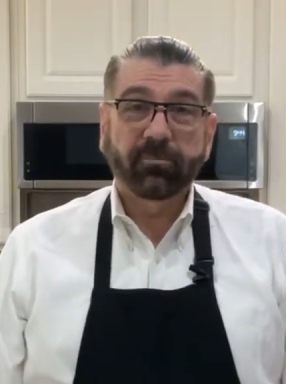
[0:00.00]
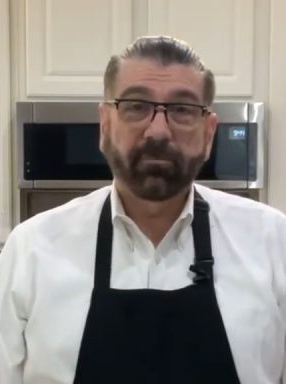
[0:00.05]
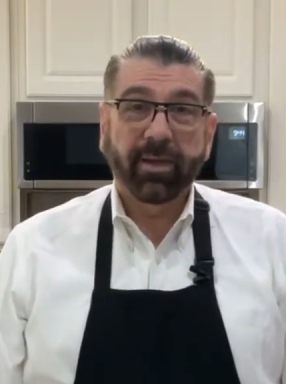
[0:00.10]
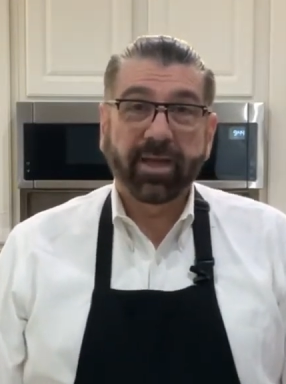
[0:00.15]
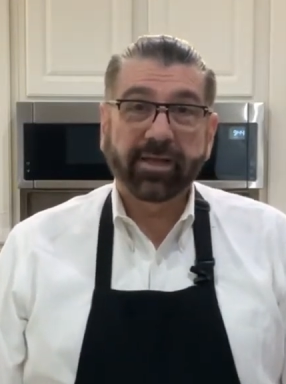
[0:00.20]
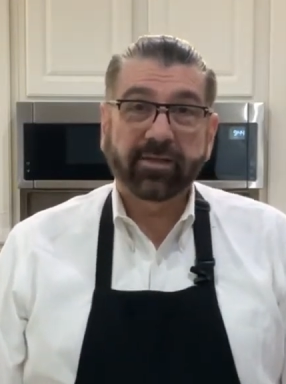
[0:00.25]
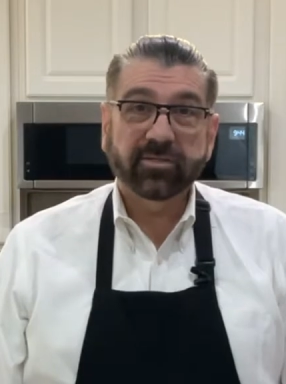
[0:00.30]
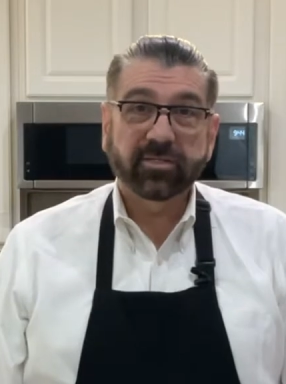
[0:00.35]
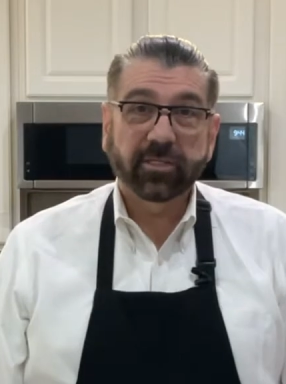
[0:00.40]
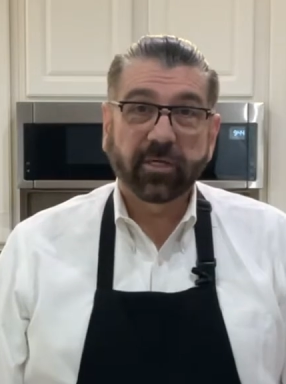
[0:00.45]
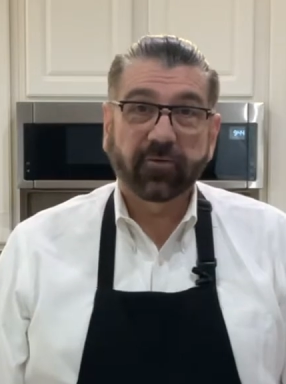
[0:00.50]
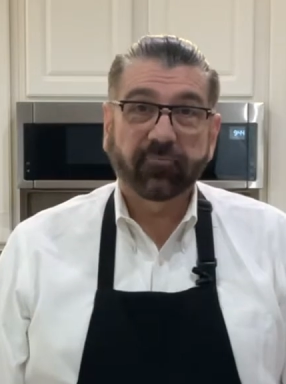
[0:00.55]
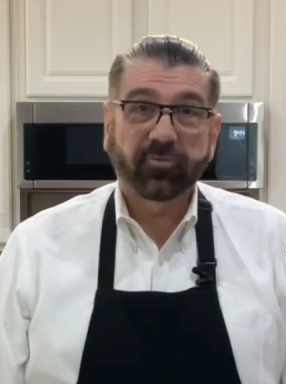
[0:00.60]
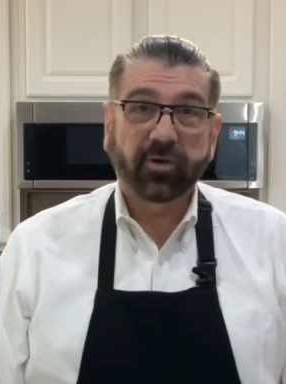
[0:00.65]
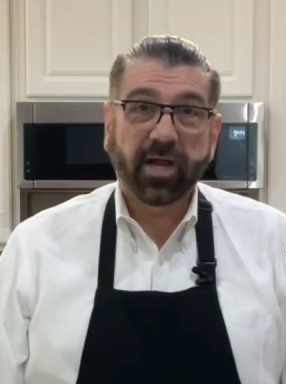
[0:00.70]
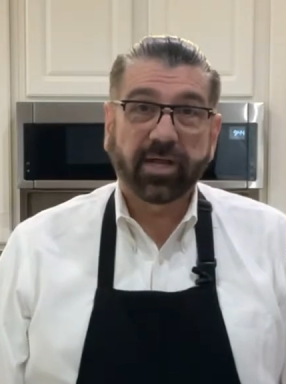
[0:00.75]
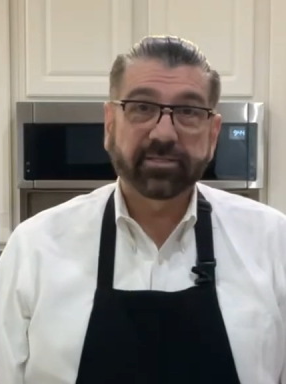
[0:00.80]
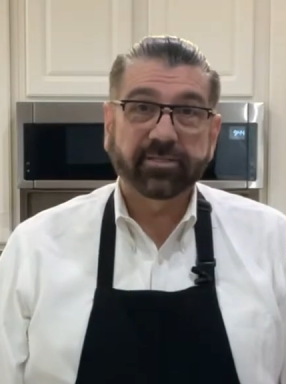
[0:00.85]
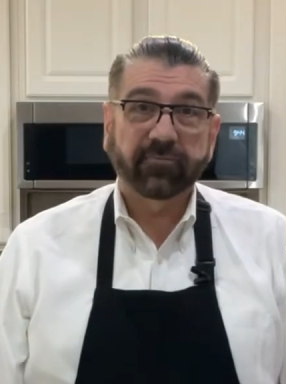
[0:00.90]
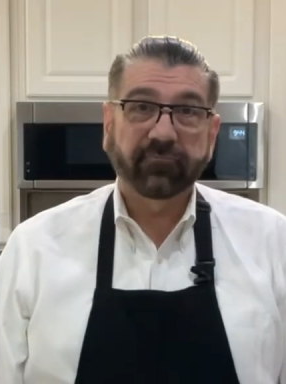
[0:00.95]
make
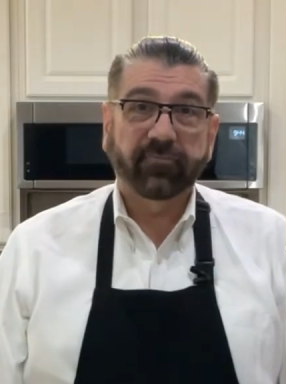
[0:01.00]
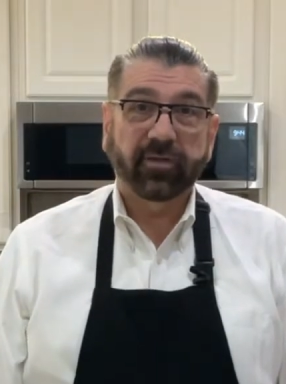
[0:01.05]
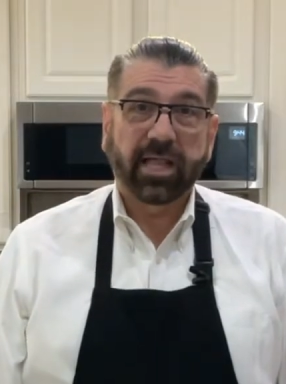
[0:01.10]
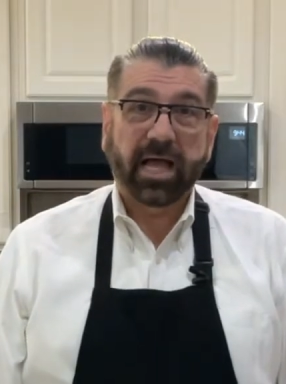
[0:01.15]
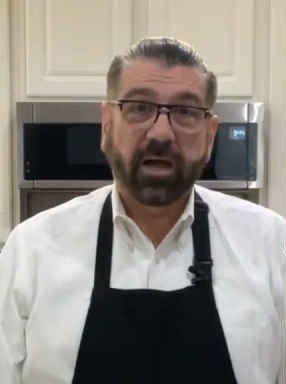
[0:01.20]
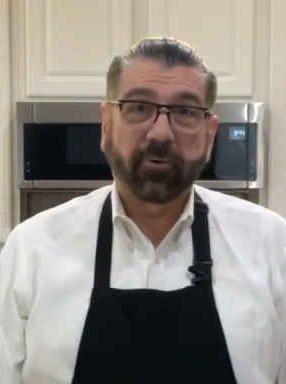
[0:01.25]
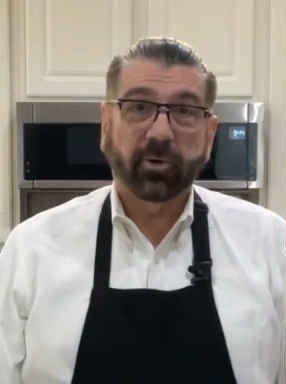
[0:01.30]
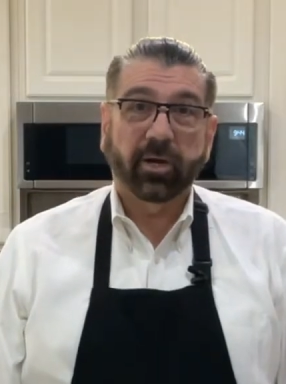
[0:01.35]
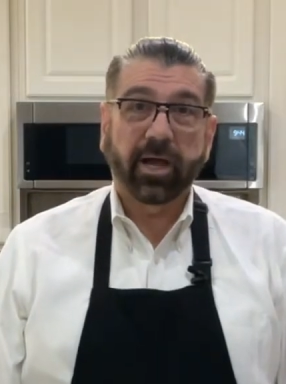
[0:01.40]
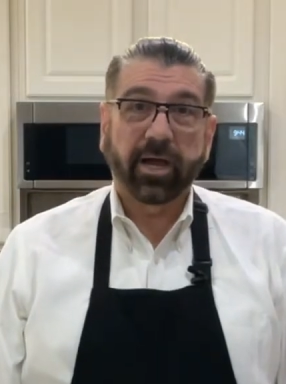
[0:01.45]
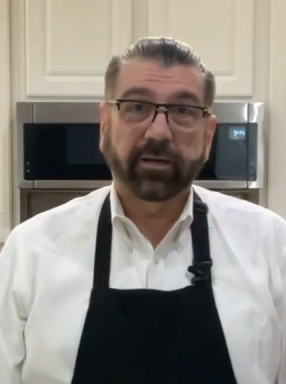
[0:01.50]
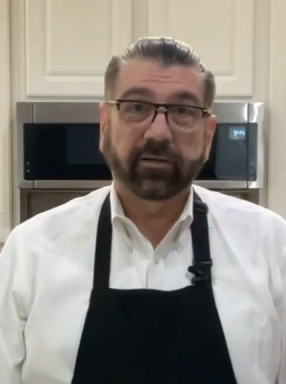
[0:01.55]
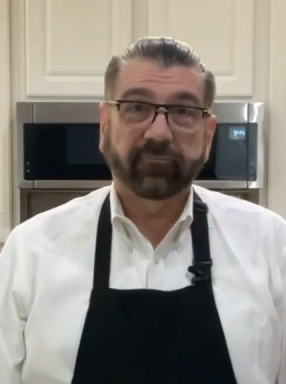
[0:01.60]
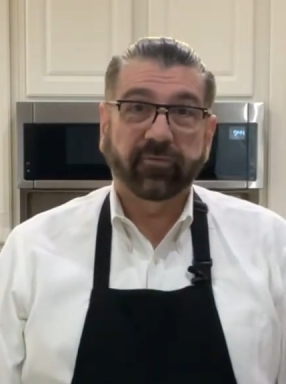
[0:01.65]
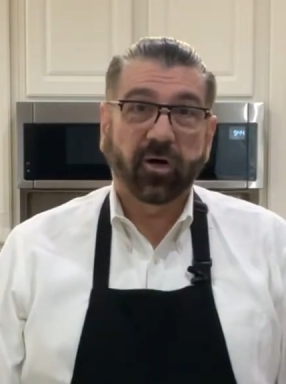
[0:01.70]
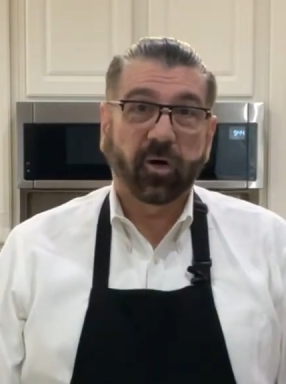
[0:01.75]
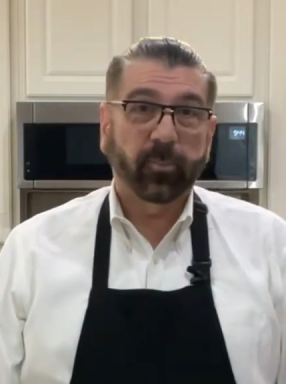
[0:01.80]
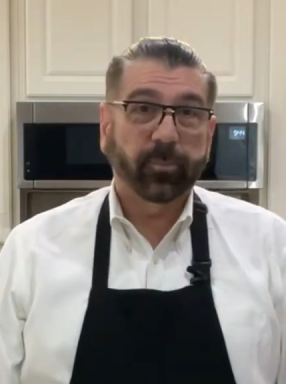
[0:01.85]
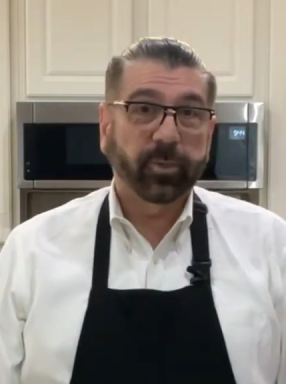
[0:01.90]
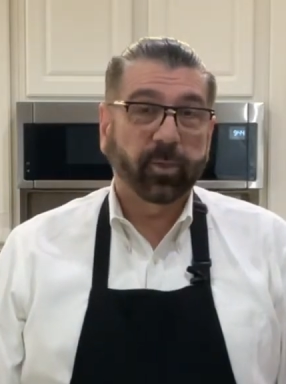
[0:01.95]
self-rising flour out of
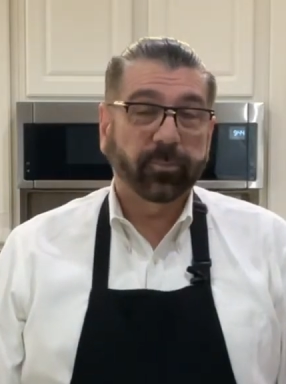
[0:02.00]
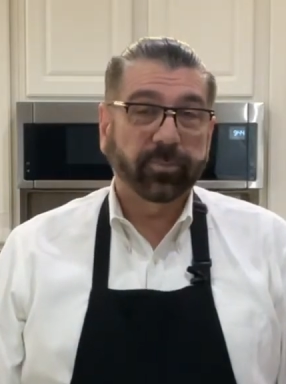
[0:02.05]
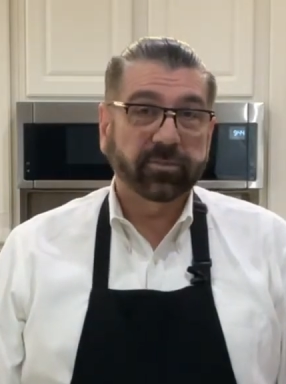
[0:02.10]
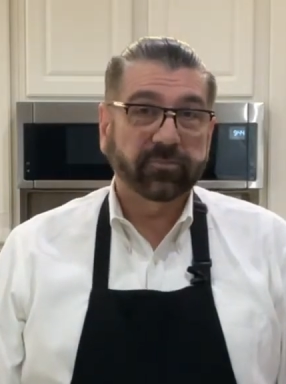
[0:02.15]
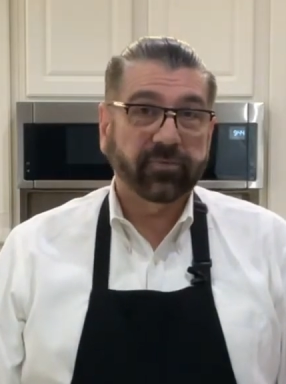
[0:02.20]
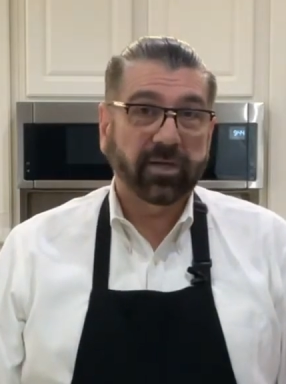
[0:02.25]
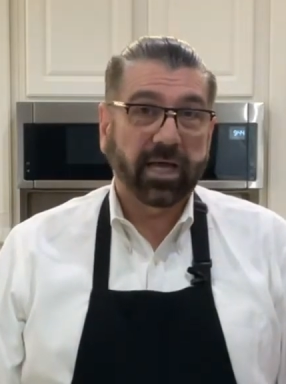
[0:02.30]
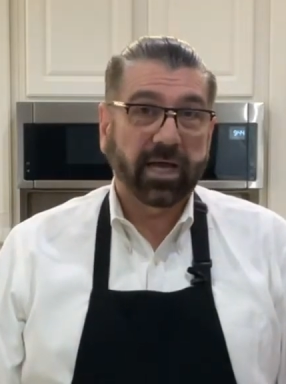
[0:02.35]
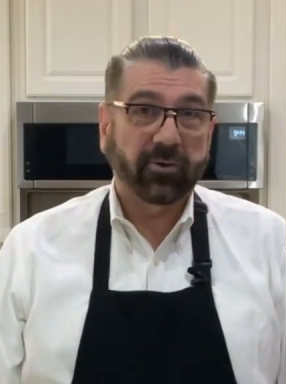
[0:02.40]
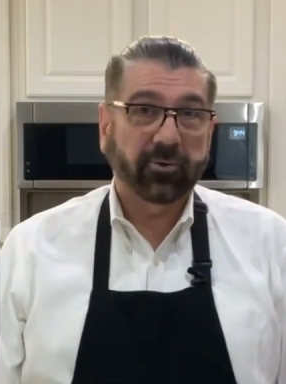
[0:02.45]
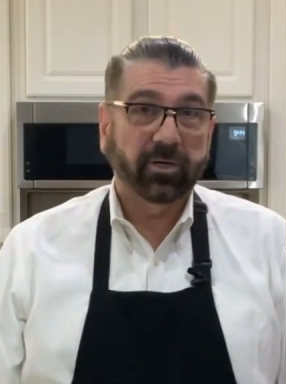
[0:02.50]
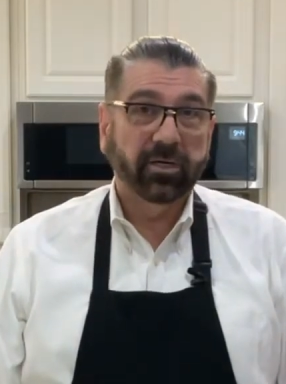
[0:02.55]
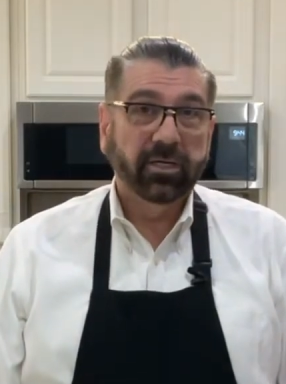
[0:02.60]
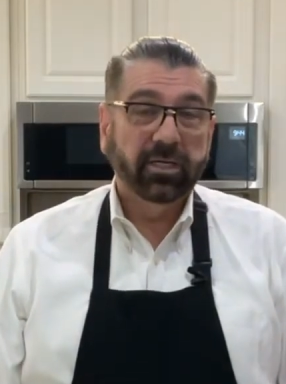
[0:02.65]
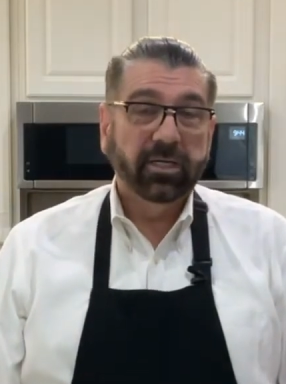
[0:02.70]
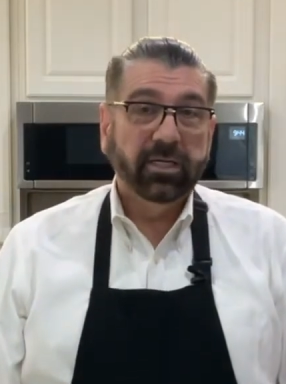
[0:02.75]
all-purpose flour.